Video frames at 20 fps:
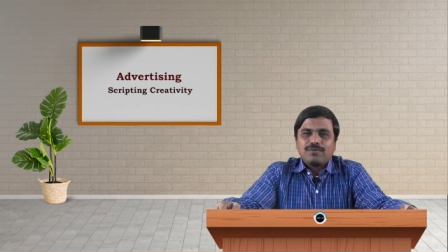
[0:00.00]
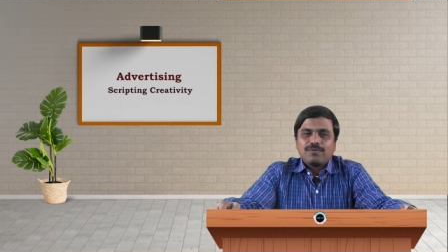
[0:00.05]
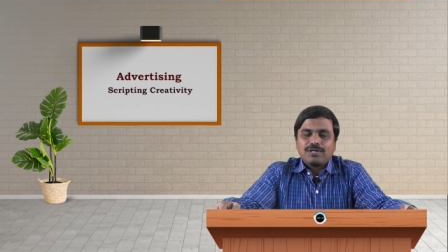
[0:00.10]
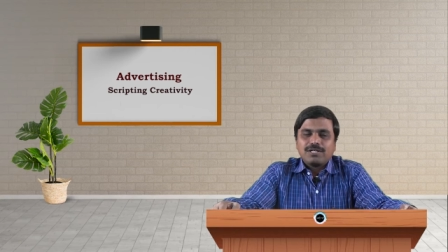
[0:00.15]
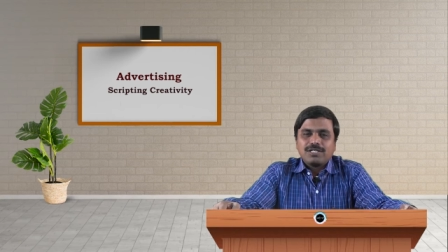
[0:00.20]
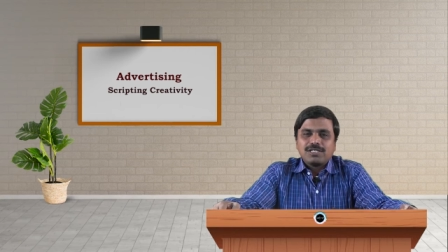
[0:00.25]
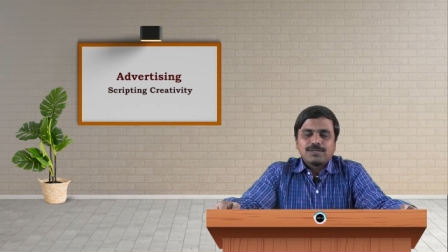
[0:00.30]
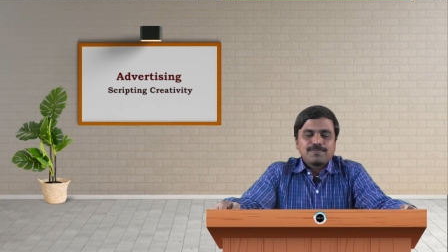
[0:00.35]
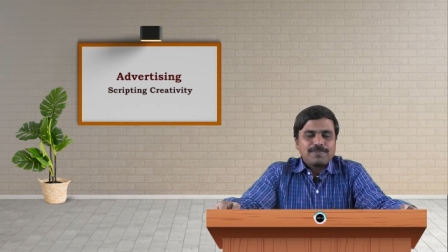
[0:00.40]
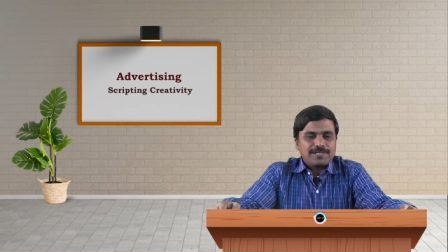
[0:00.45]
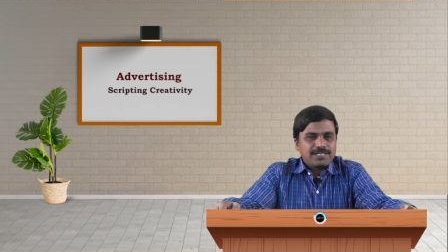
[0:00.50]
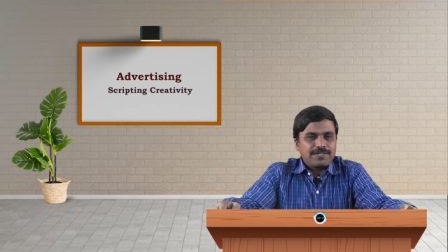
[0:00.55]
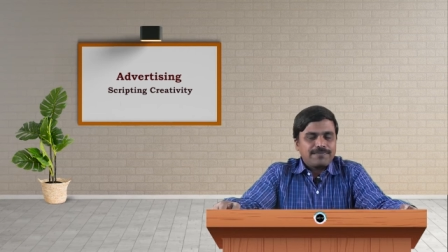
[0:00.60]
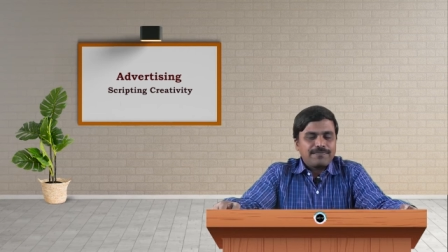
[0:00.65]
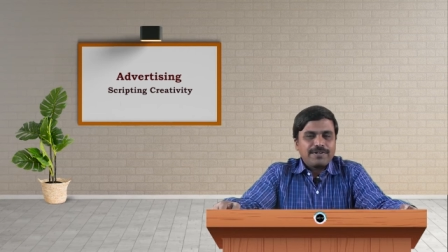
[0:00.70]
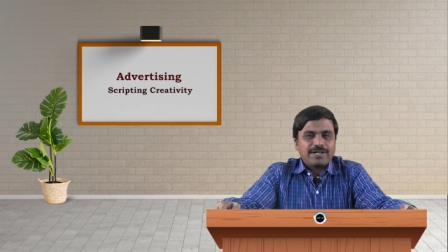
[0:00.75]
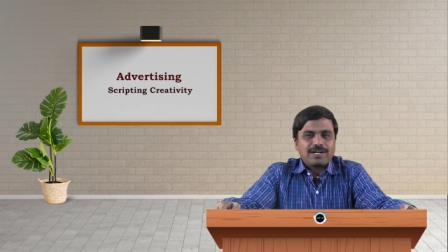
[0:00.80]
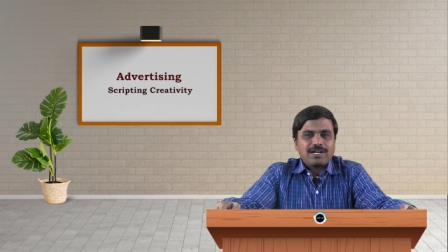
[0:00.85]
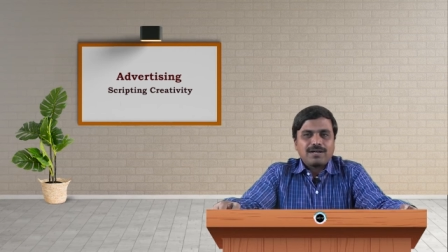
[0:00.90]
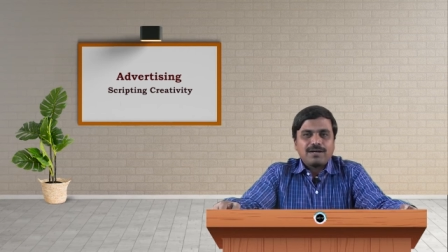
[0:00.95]
one
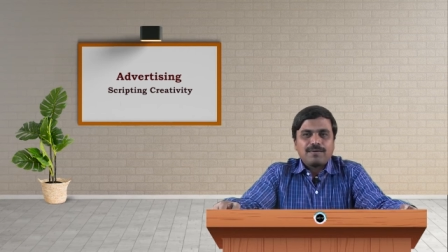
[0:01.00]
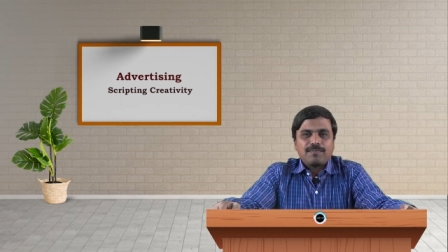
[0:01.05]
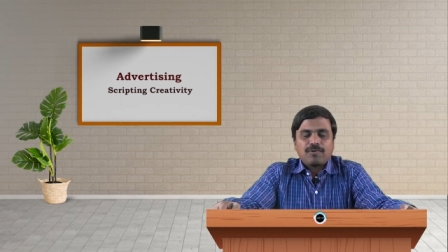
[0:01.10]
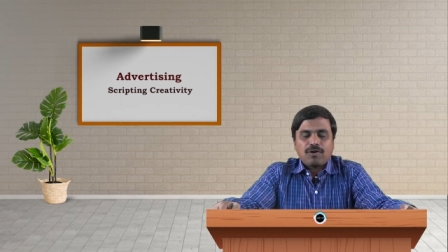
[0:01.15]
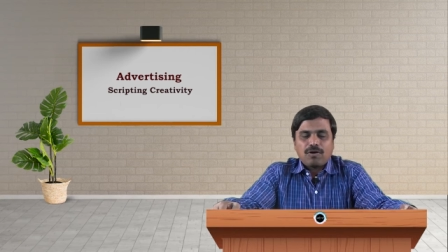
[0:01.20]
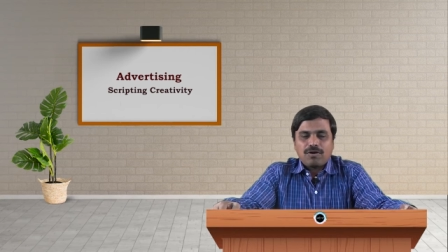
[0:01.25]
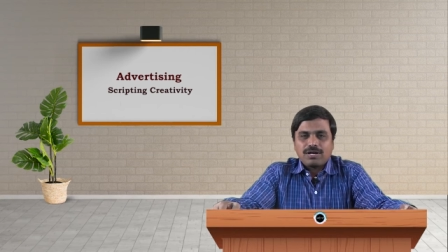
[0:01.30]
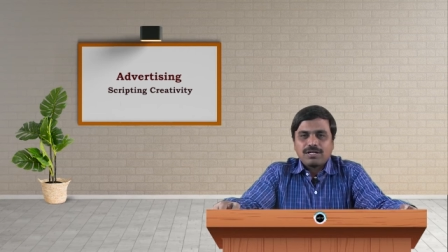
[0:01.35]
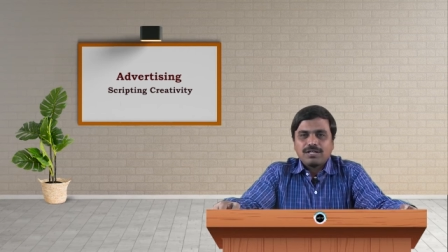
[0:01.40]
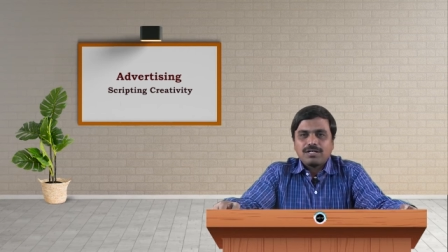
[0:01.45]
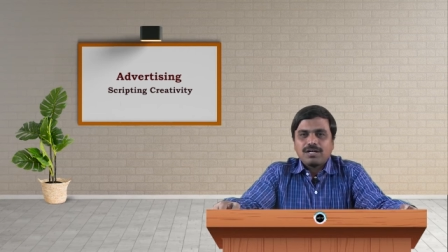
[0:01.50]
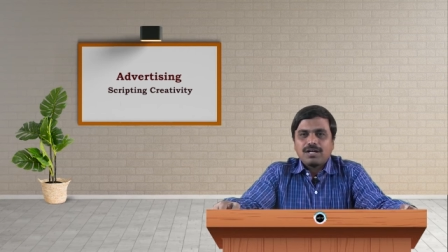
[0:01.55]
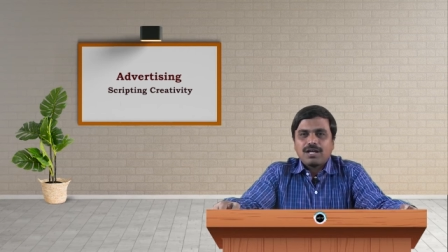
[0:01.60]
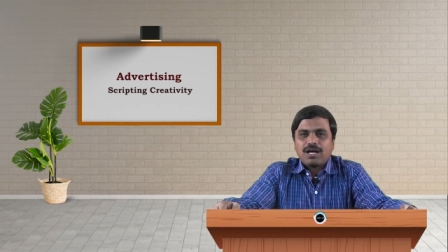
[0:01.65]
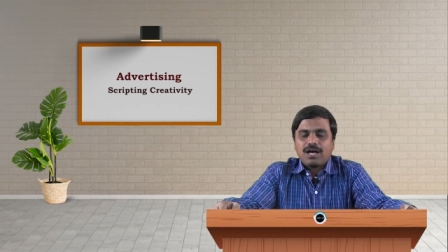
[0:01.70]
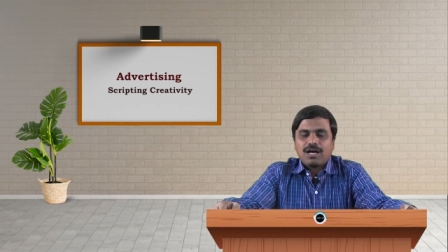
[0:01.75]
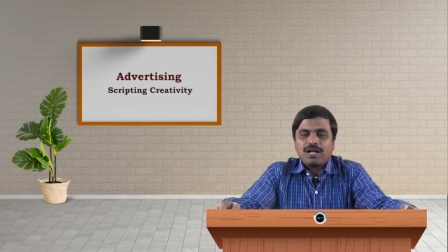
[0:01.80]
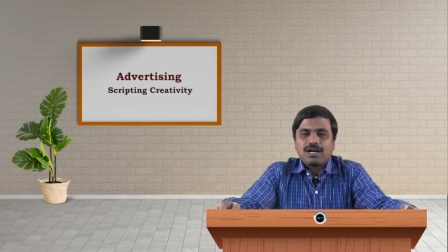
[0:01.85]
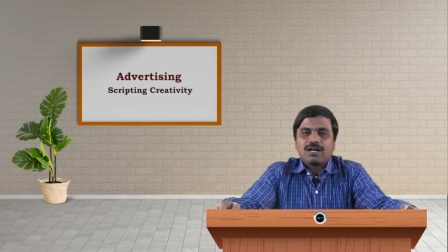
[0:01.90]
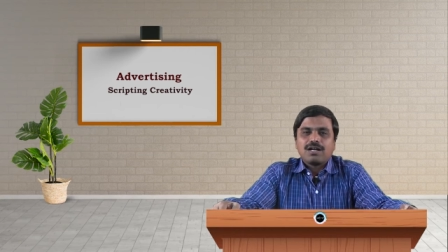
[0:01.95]
specific product
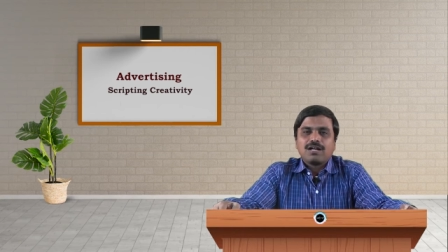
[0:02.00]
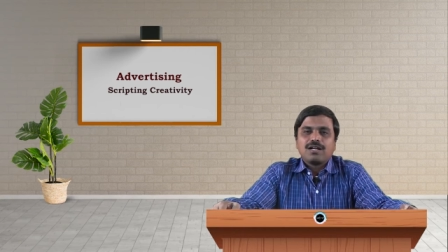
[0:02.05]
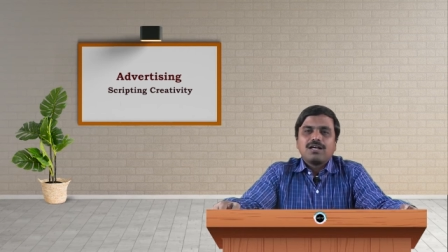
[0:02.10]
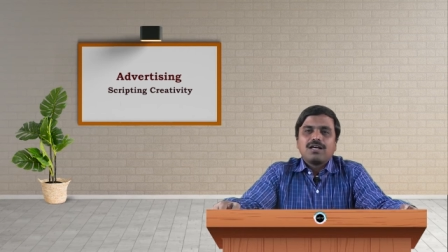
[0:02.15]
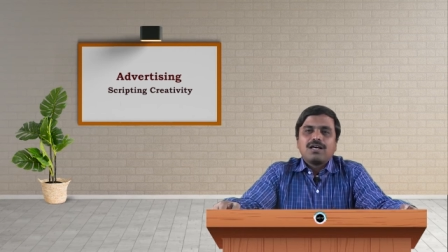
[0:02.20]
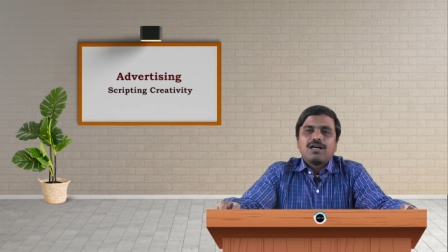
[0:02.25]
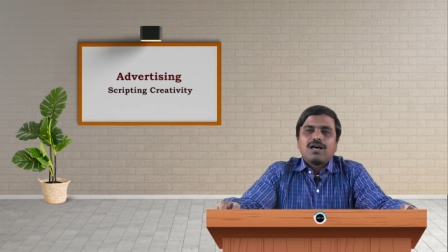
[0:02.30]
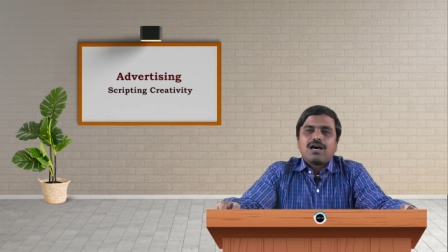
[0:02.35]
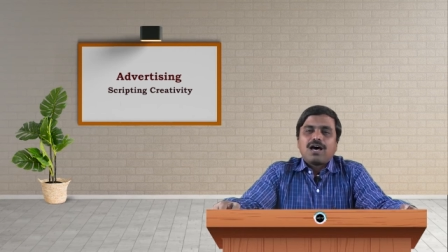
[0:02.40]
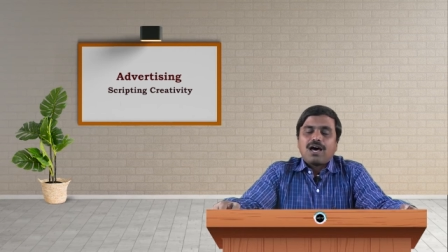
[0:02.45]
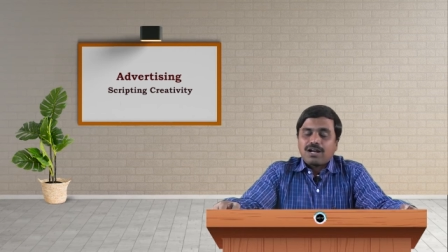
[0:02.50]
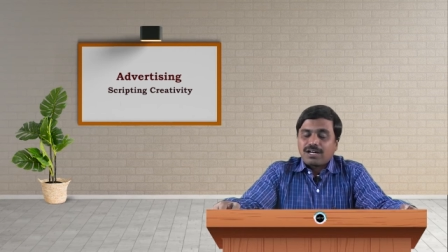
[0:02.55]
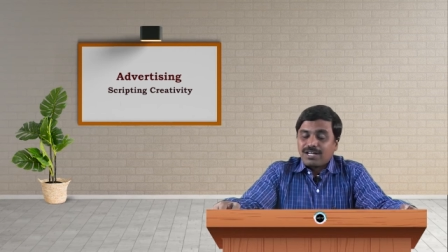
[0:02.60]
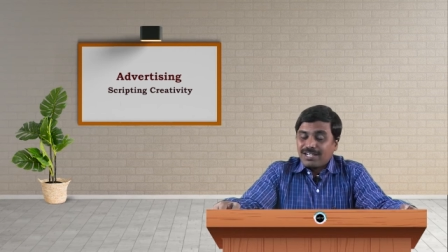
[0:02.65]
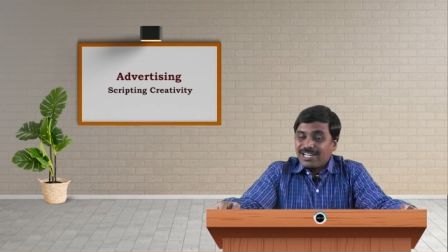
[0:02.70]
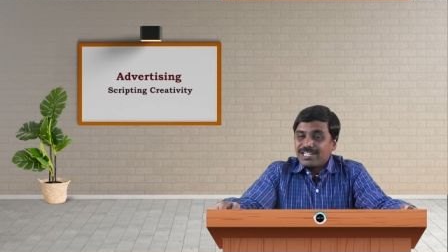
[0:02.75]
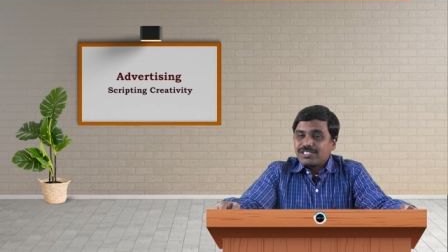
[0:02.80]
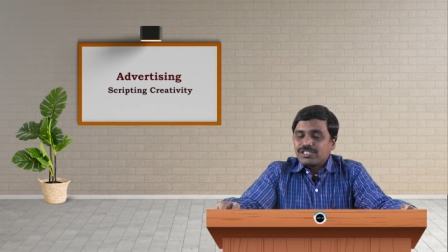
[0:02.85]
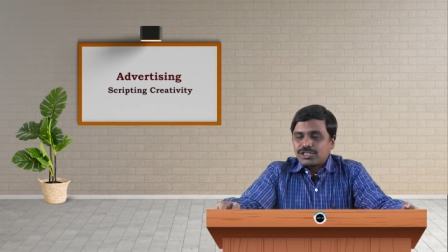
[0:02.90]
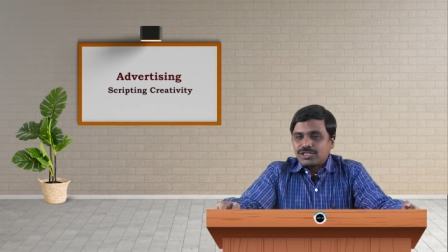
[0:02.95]
or
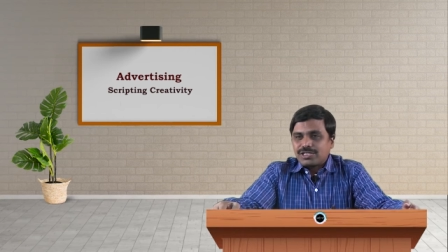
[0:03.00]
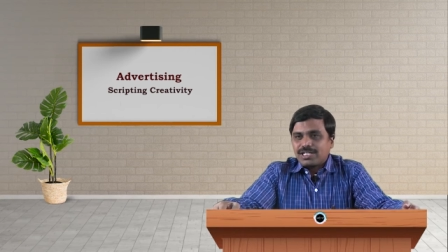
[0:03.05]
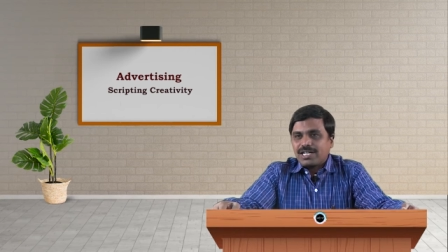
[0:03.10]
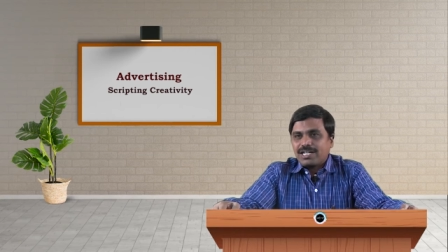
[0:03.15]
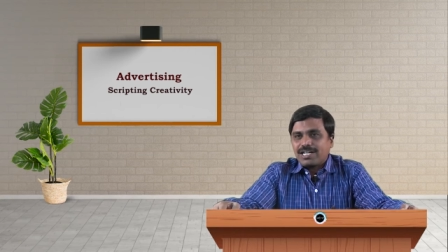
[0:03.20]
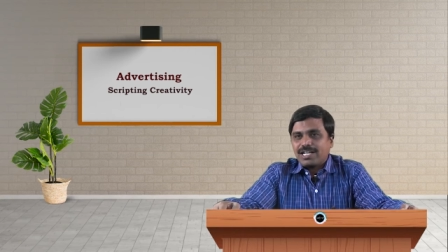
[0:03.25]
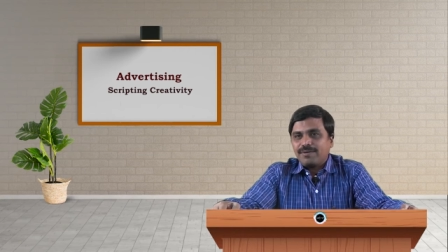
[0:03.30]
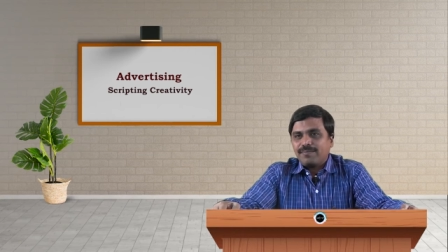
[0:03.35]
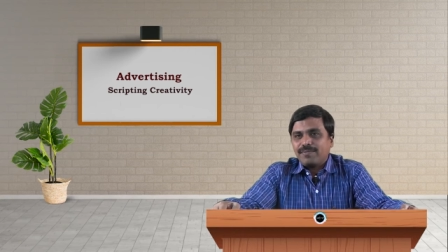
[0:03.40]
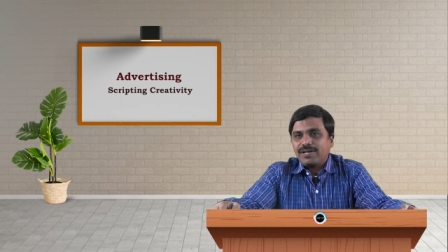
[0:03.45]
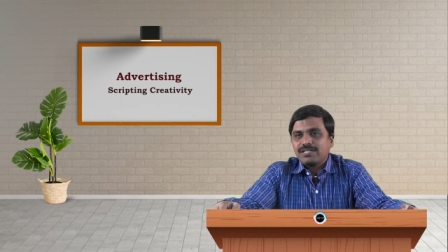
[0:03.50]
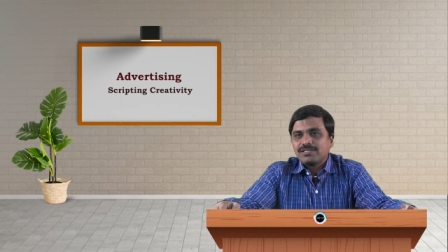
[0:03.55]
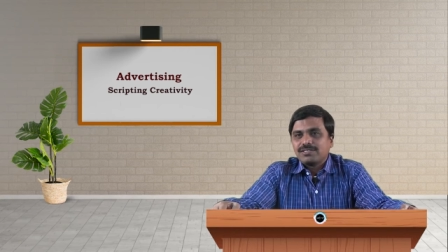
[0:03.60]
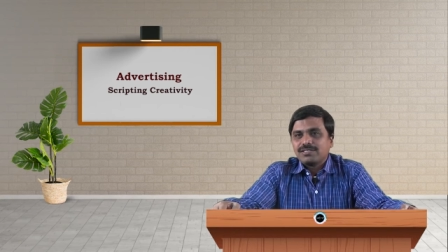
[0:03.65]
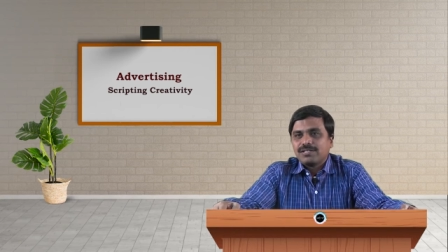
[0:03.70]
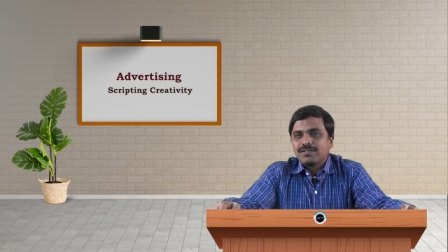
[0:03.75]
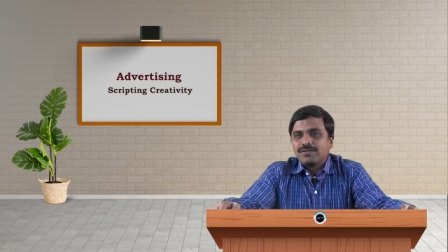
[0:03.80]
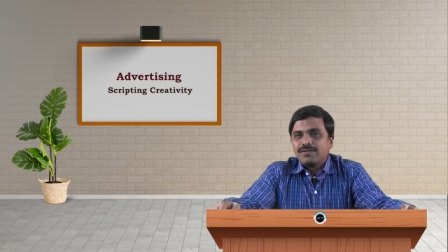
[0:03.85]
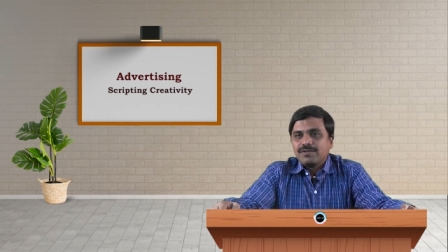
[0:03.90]
organizational image,